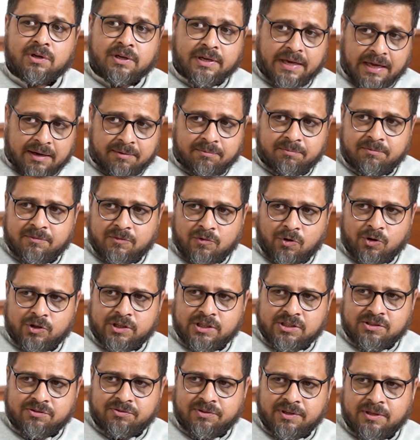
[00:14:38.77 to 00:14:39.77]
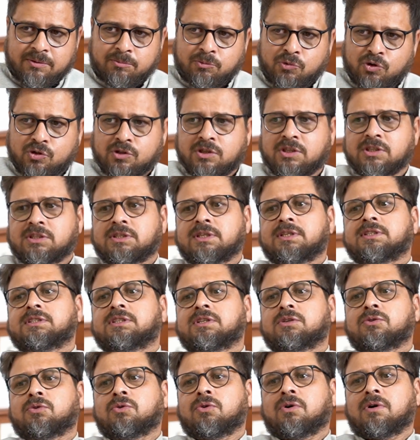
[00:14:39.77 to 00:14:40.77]
Can Congress win both the seats
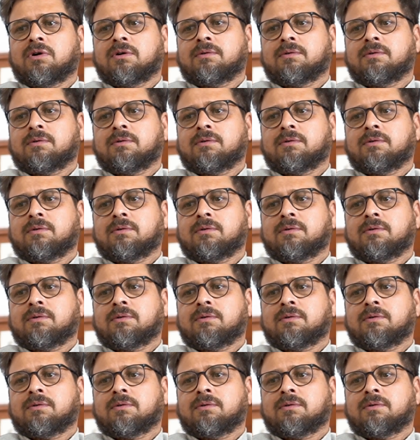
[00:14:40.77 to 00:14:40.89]
in Goa?